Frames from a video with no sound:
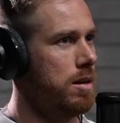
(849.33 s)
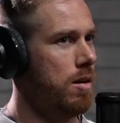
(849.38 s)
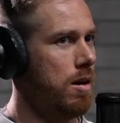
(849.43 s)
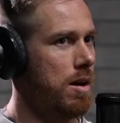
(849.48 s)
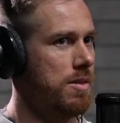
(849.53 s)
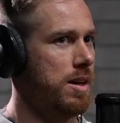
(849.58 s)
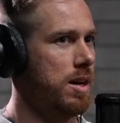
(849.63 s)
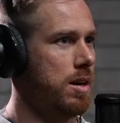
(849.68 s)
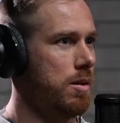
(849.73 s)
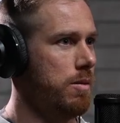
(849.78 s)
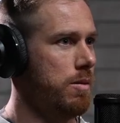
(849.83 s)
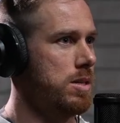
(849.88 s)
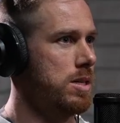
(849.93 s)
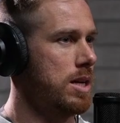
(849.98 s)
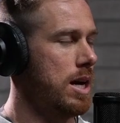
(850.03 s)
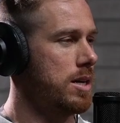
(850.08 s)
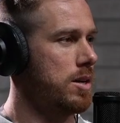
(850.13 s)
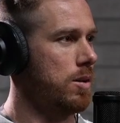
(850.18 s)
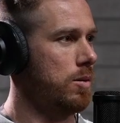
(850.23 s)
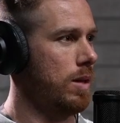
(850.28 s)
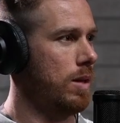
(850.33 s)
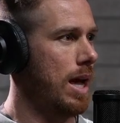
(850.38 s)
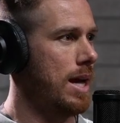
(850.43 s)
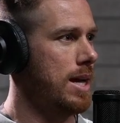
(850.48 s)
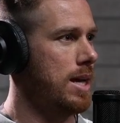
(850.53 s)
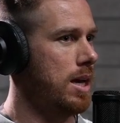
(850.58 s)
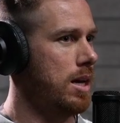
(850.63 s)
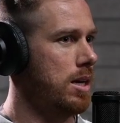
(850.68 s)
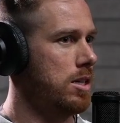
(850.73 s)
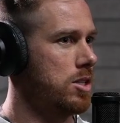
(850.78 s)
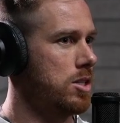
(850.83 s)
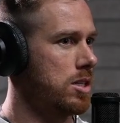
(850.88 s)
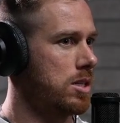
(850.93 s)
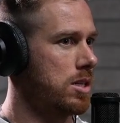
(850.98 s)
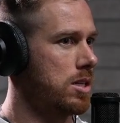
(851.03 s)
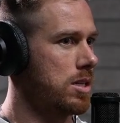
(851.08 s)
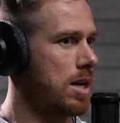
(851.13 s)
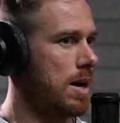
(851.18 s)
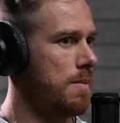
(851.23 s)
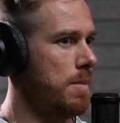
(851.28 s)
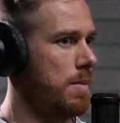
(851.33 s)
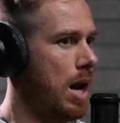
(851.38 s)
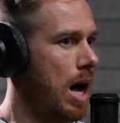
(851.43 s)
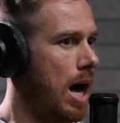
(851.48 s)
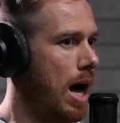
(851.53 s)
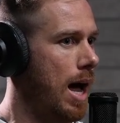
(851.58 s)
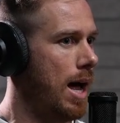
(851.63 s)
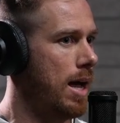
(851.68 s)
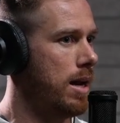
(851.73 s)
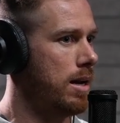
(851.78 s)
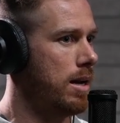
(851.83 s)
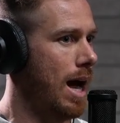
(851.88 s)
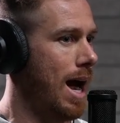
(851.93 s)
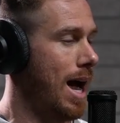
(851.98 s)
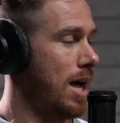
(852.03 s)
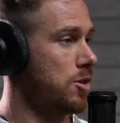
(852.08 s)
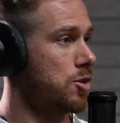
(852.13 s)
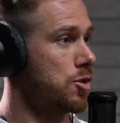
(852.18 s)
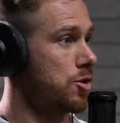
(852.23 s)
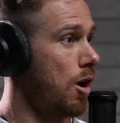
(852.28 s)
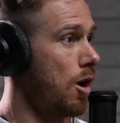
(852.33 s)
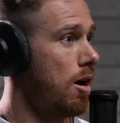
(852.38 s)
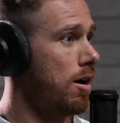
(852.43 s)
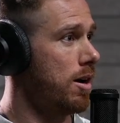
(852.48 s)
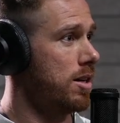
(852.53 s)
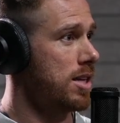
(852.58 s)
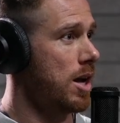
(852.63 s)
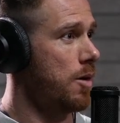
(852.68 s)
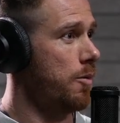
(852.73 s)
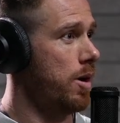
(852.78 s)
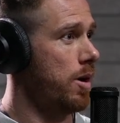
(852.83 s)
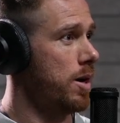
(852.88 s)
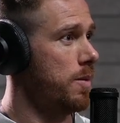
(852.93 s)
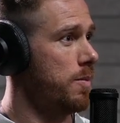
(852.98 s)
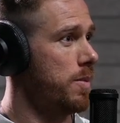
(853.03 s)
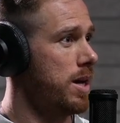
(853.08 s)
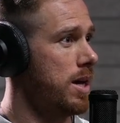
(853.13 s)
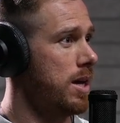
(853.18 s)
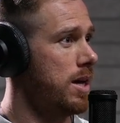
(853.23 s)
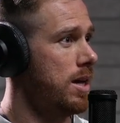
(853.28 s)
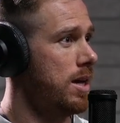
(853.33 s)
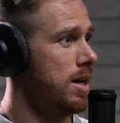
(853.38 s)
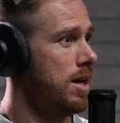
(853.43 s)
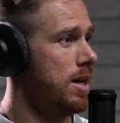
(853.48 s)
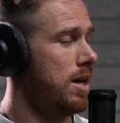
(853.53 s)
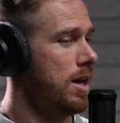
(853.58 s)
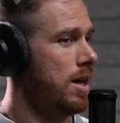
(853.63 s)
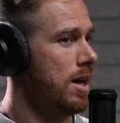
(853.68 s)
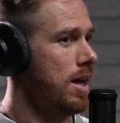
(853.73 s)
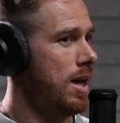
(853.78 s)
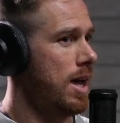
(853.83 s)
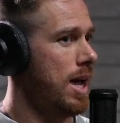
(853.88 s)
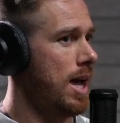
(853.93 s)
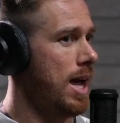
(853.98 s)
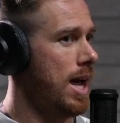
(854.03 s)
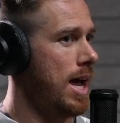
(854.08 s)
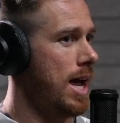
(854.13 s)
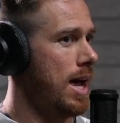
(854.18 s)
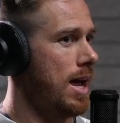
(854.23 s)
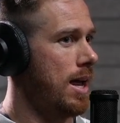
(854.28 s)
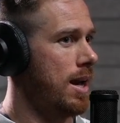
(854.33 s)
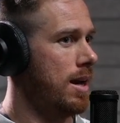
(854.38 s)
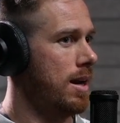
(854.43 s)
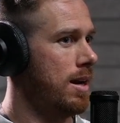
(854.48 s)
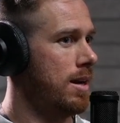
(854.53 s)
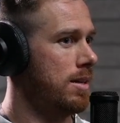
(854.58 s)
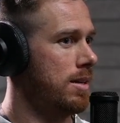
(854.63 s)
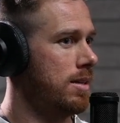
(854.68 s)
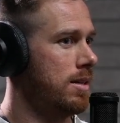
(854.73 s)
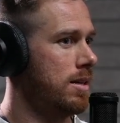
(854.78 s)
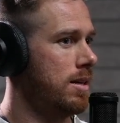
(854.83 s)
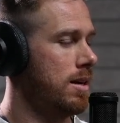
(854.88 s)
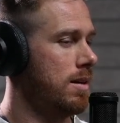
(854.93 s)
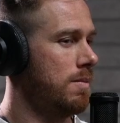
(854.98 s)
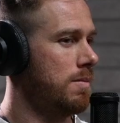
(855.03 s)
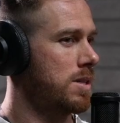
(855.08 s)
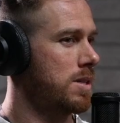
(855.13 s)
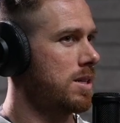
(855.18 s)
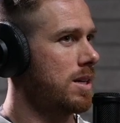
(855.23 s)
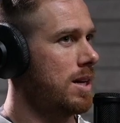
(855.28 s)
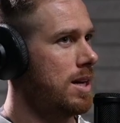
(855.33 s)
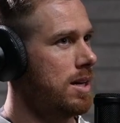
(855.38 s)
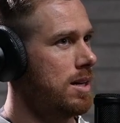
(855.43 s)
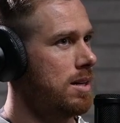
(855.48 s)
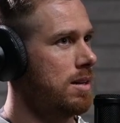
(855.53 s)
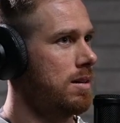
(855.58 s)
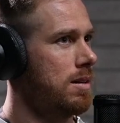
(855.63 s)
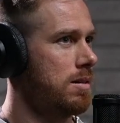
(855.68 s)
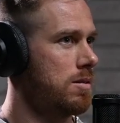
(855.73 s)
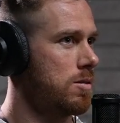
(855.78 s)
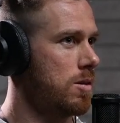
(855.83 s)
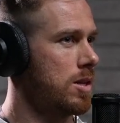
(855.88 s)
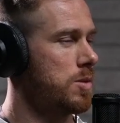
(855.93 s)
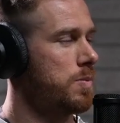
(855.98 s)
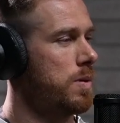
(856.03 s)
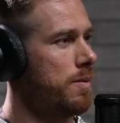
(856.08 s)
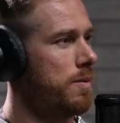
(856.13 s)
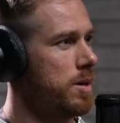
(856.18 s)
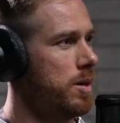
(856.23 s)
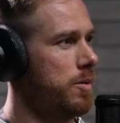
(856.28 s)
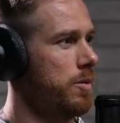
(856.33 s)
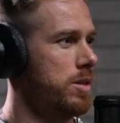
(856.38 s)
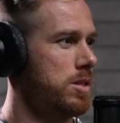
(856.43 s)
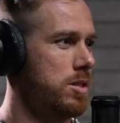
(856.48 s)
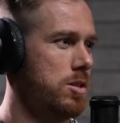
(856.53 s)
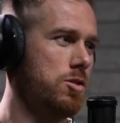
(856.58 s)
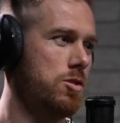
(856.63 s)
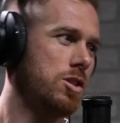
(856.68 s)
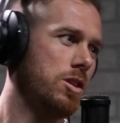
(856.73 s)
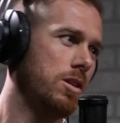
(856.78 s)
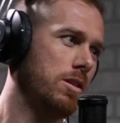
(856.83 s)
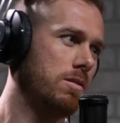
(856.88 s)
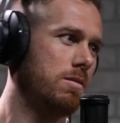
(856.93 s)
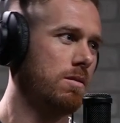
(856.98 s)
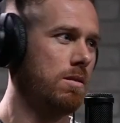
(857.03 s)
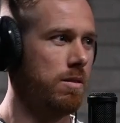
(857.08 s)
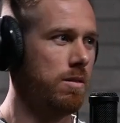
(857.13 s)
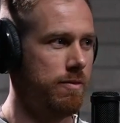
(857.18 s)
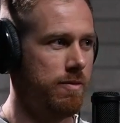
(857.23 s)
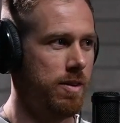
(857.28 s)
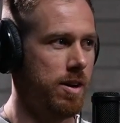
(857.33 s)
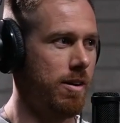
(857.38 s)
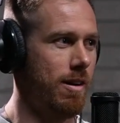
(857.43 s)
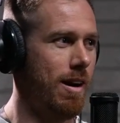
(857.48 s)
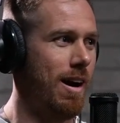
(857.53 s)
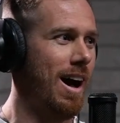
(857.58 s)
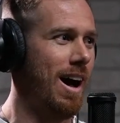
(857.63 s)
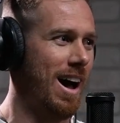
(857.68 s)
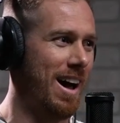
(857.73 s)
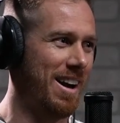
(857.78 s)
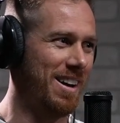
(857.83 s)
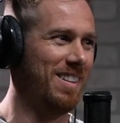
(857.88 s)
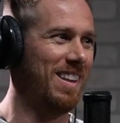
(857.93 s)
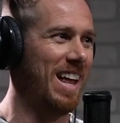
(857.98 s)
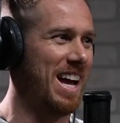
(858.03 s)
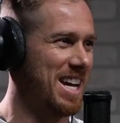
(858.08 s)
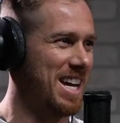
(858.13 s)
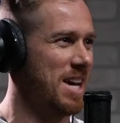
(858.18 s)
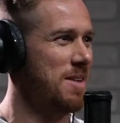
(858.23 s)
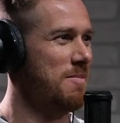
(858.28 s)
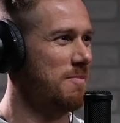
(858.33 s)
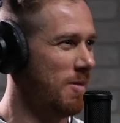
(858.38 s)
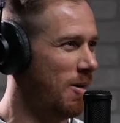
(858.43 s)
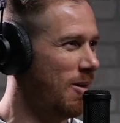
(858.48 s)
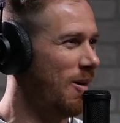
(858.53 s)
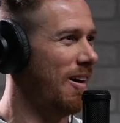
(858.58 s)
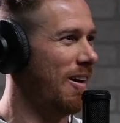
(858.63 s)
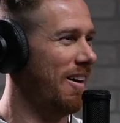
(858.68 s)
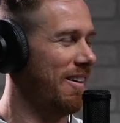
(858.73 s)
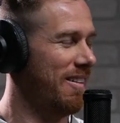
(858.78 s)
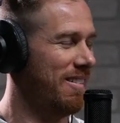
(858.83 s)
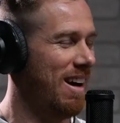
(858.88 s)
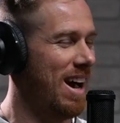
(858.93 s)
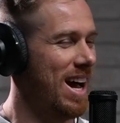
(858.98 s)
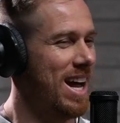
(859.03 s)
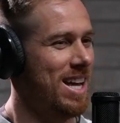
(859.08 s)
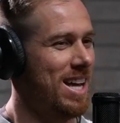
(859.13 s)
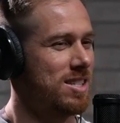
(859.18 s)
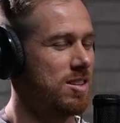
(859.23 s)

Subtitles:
I think a reason I don't like it is just because I'm not as strong as I want to be. Mm-hmm. And I'm just like, so that's probably a reason you should figure out how to like it more. Right.